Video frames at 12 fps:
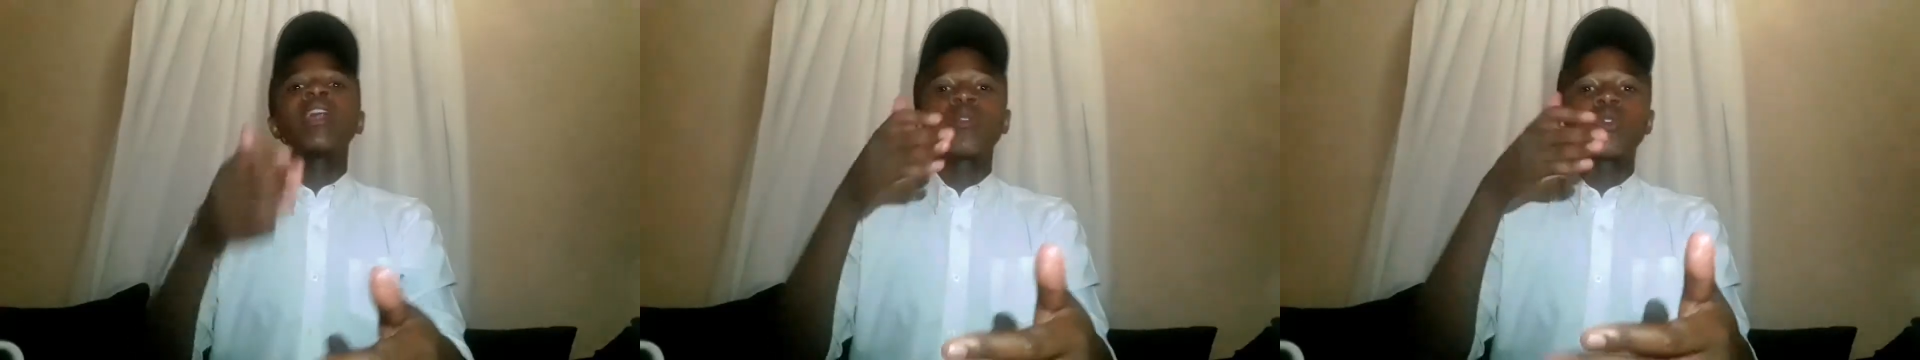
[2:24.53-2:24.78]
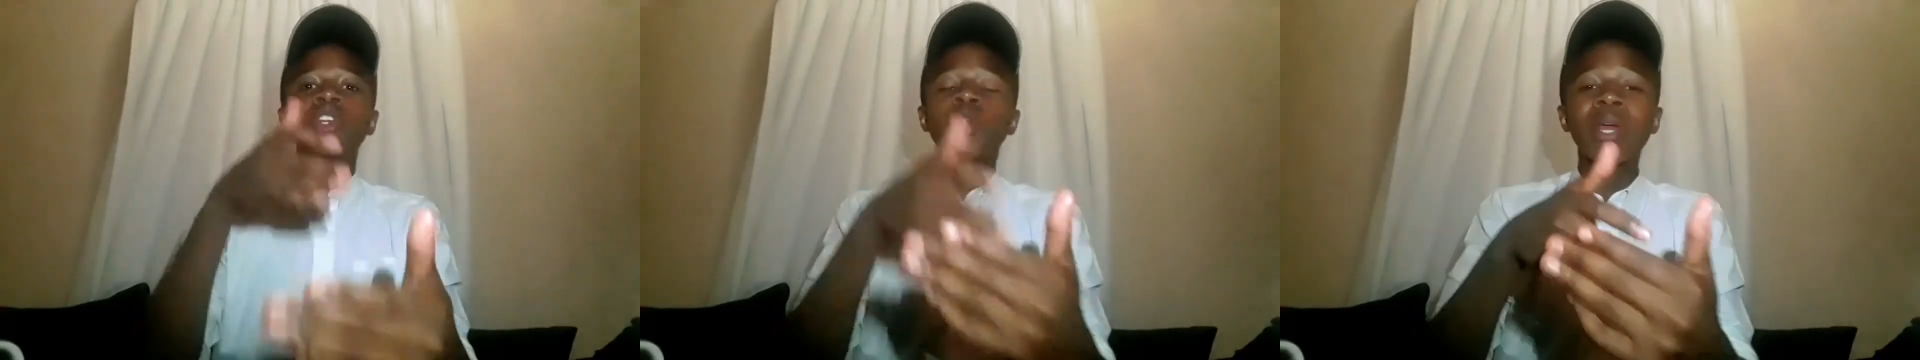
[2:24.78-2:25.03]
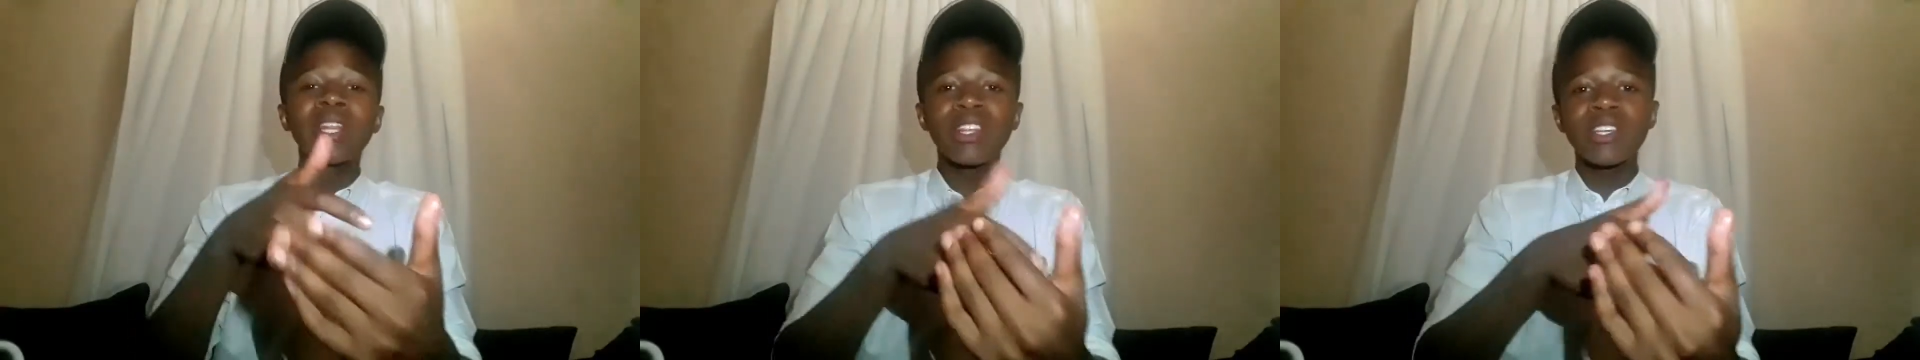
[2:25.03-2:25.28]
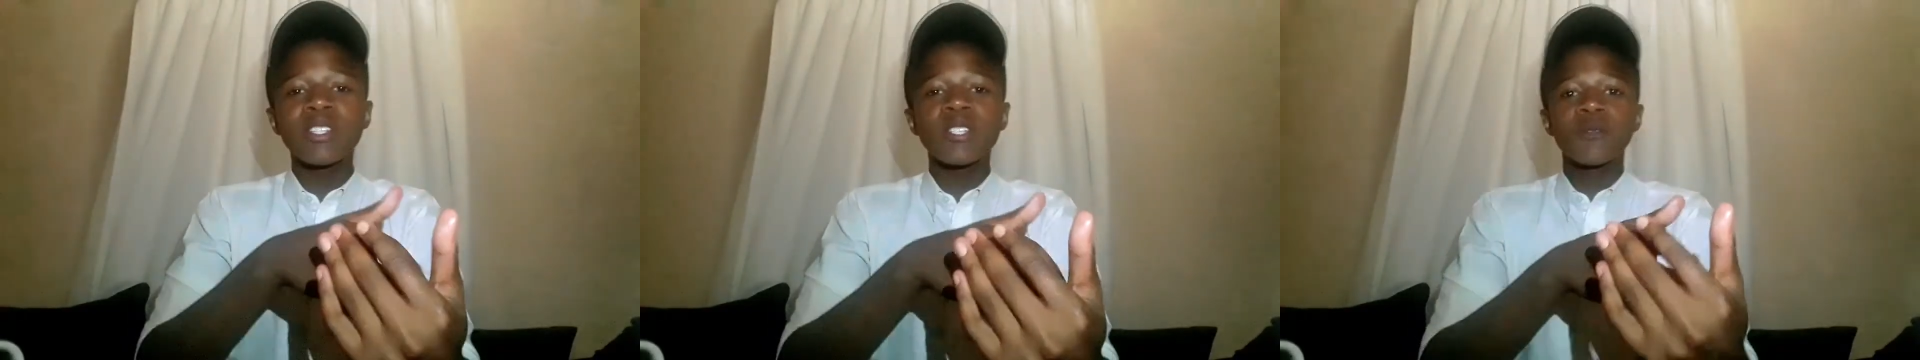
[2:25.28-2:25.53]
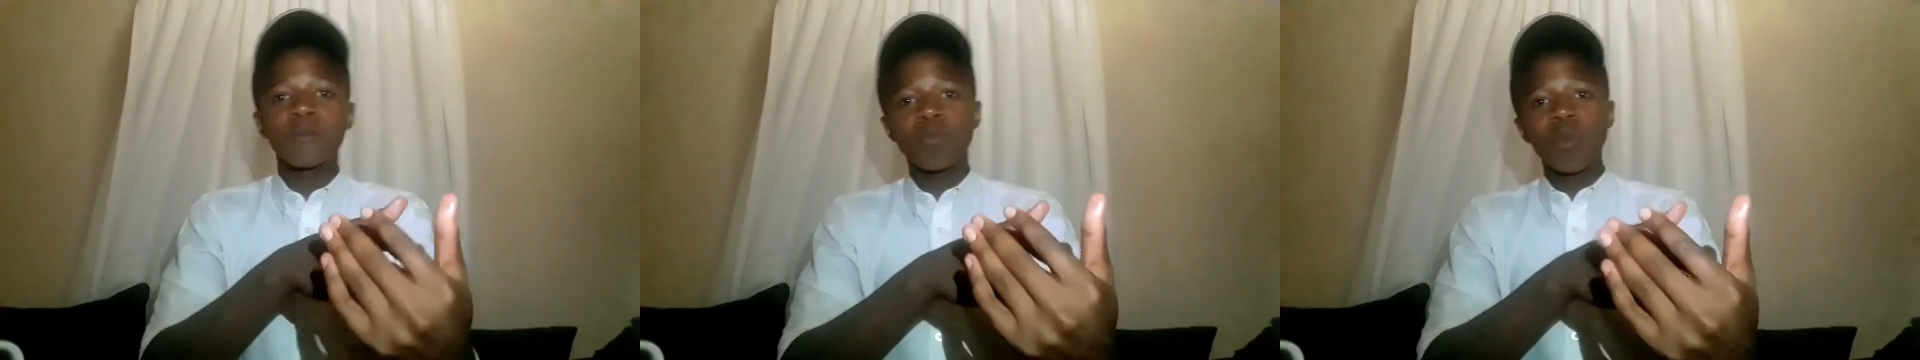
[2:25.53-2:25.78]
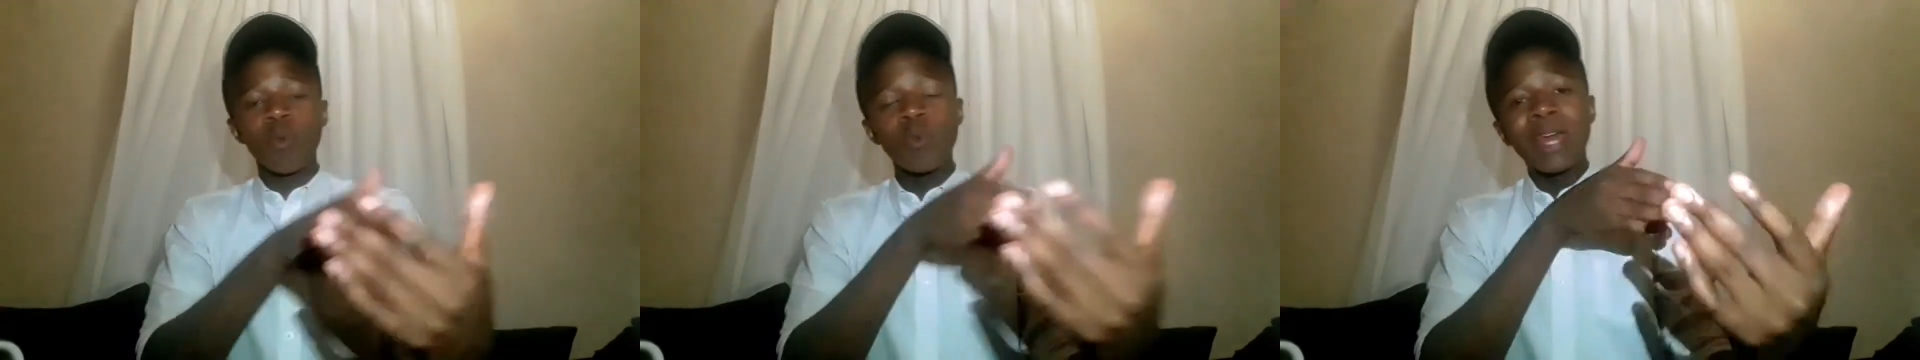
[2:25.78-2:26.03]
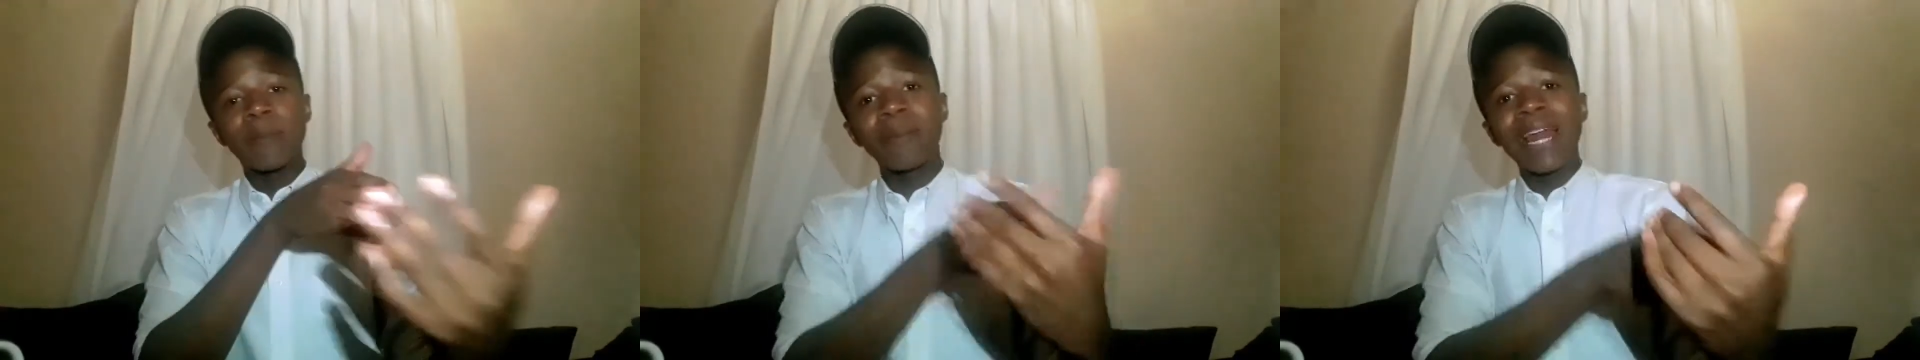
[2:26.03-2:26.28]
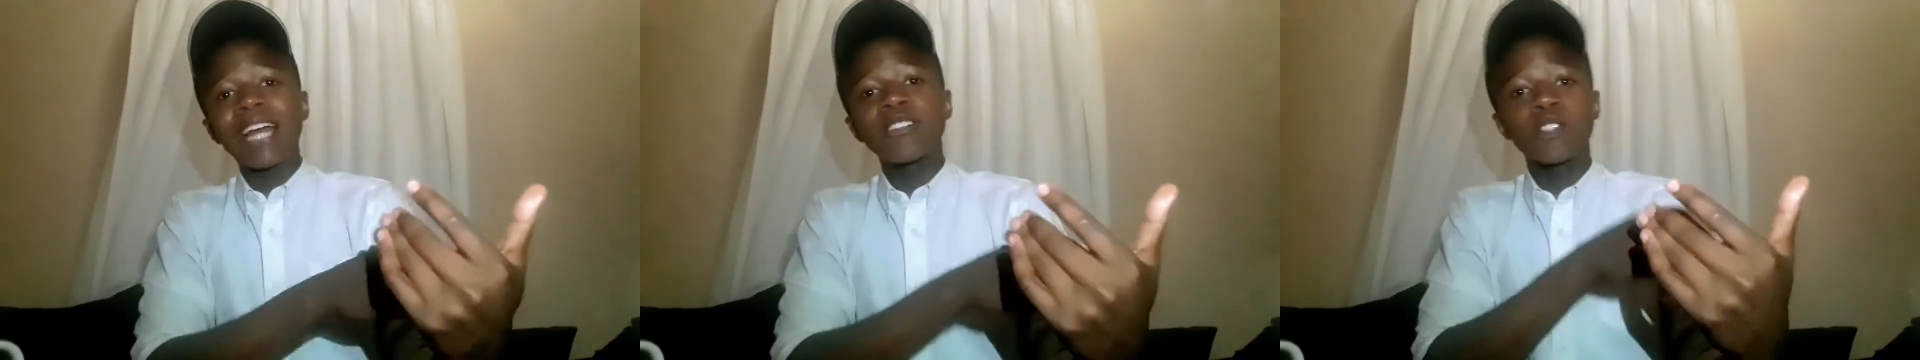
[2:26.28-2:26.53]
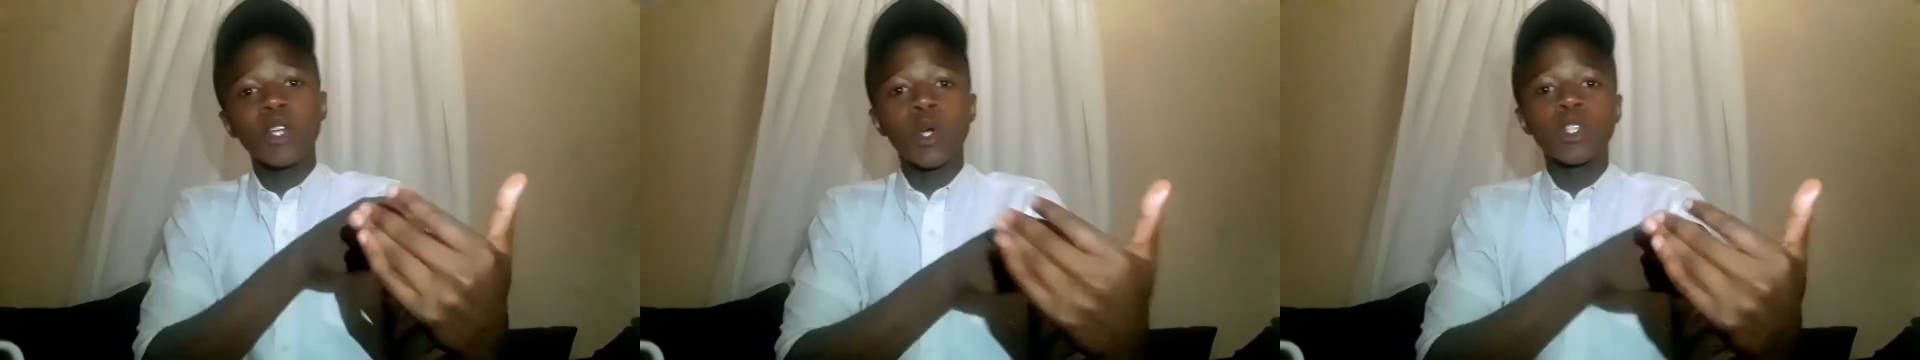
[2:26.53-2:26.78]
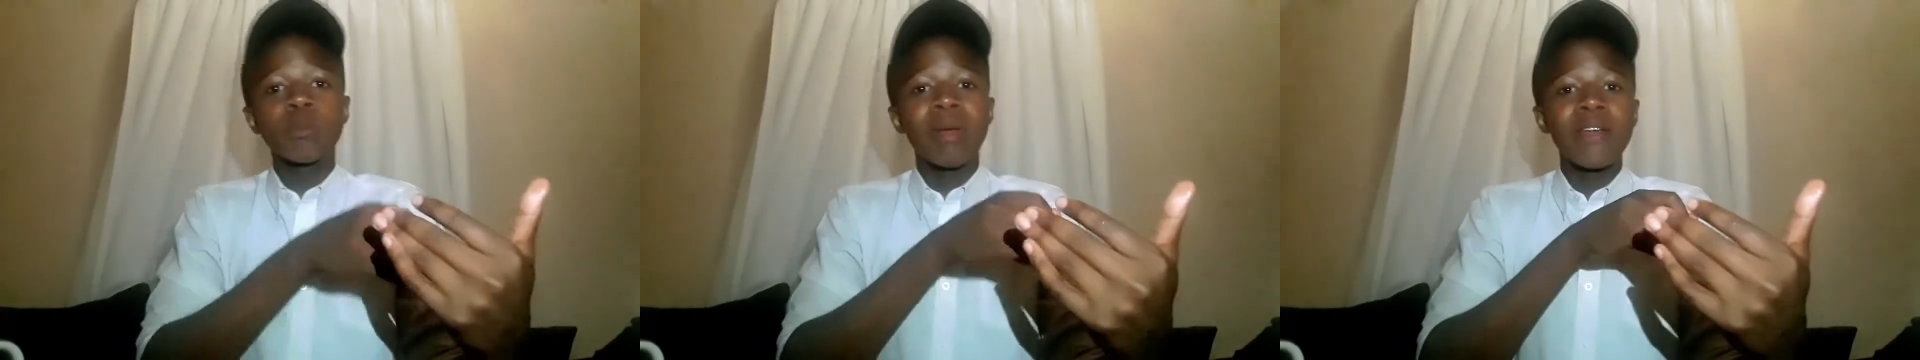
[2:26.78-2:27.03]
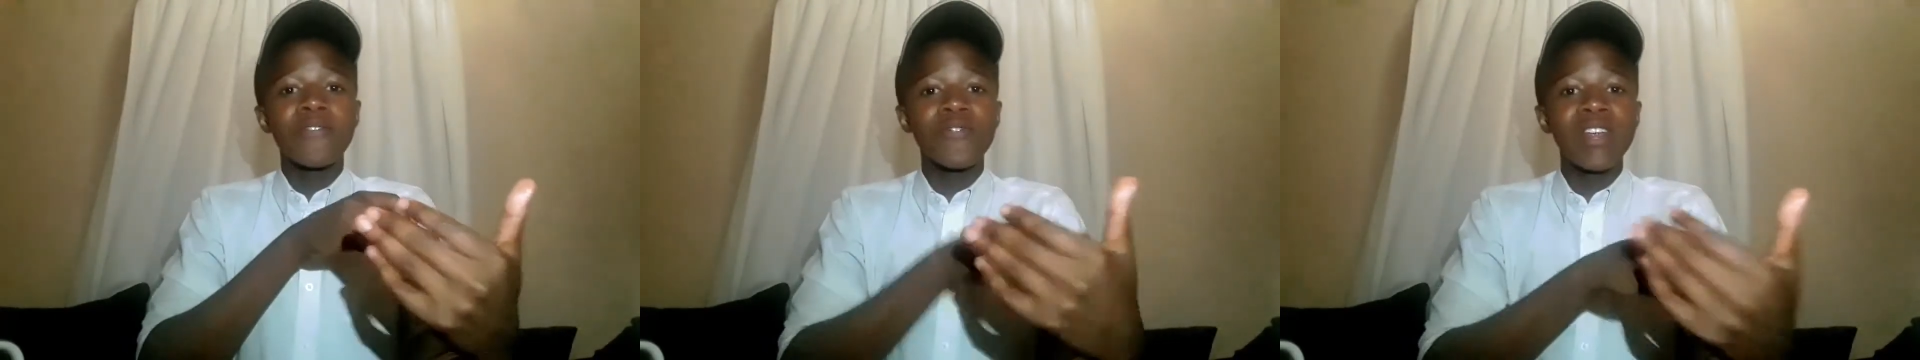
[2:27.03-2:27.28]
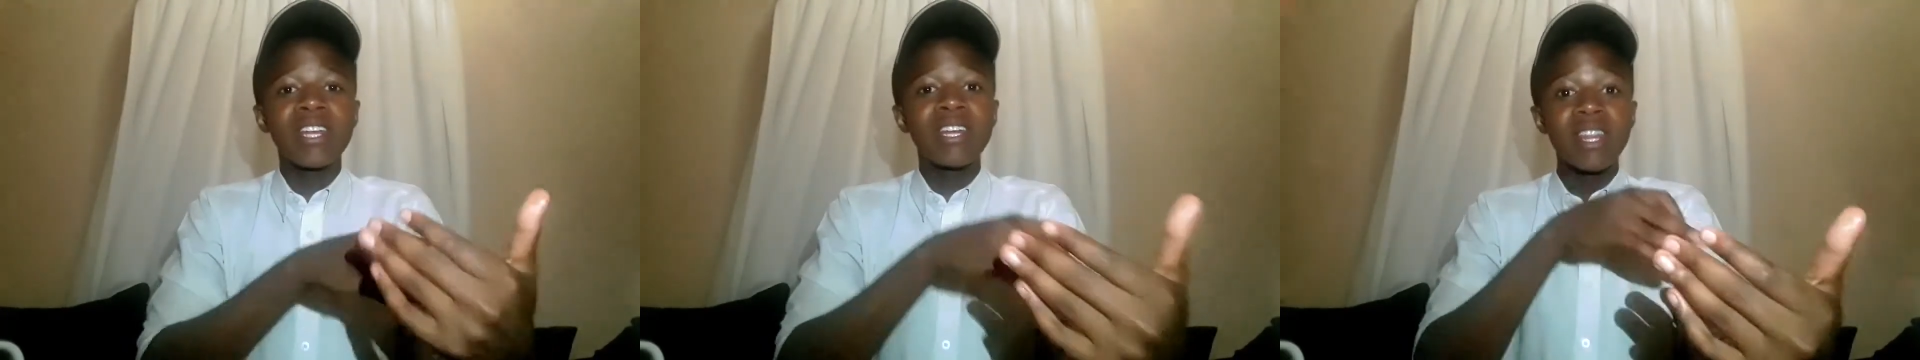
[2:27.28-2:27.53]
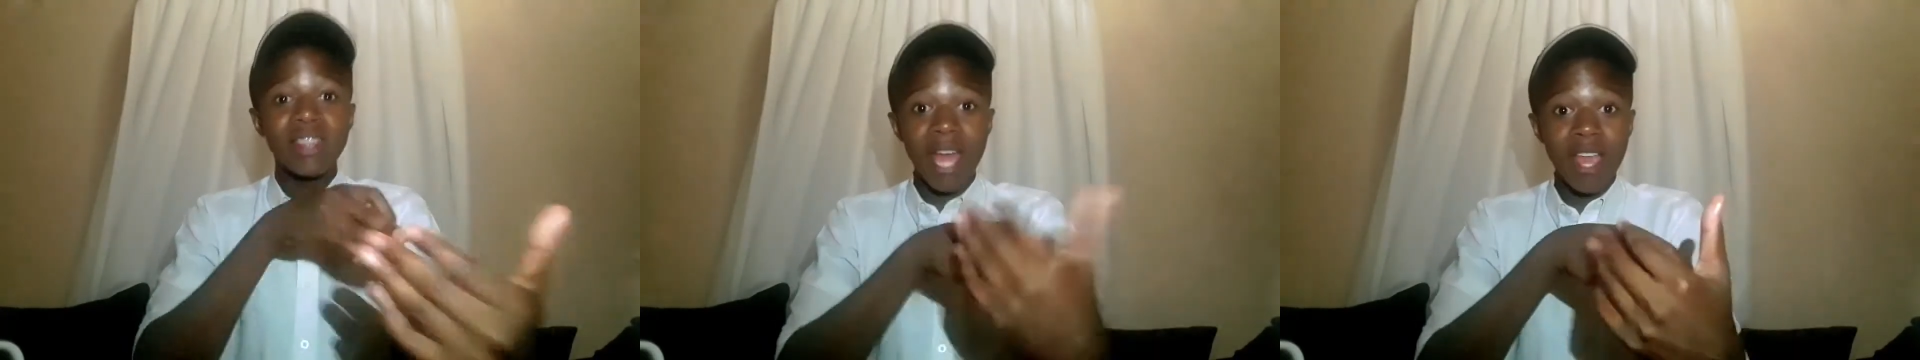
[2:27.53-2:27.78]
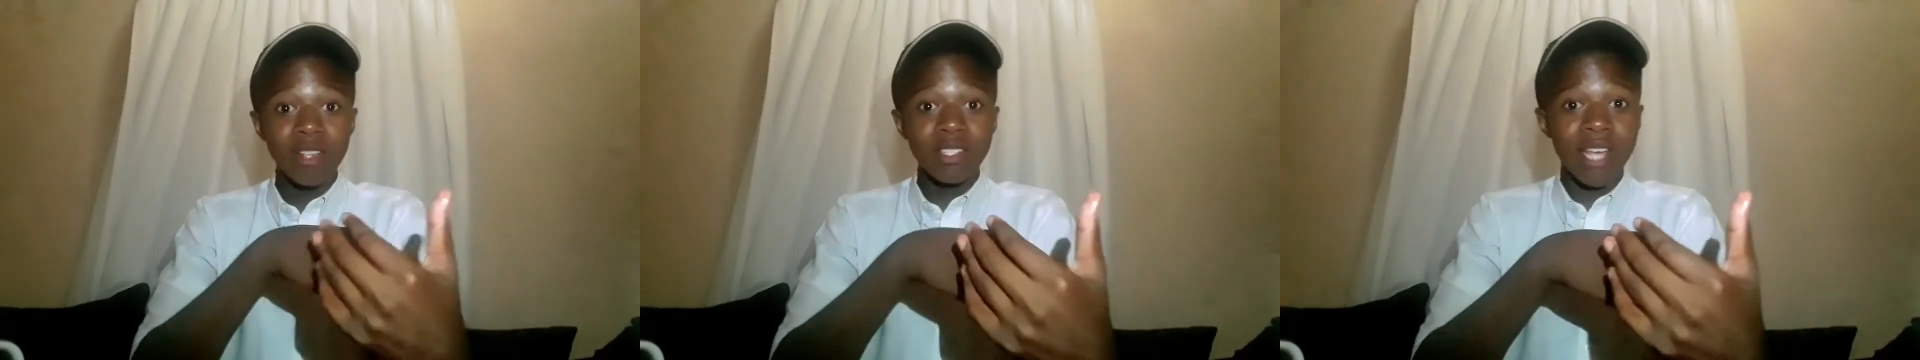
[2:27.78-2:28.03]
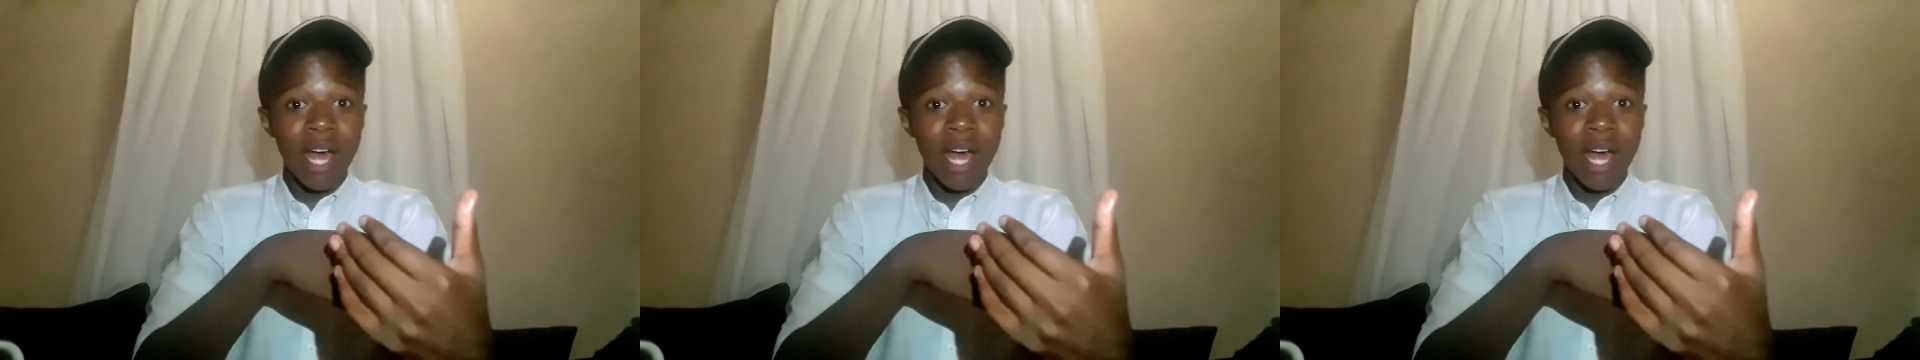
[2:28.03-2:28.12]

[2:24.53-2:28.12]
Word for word: And doing this, we had planned to go to my friend Nathaniel's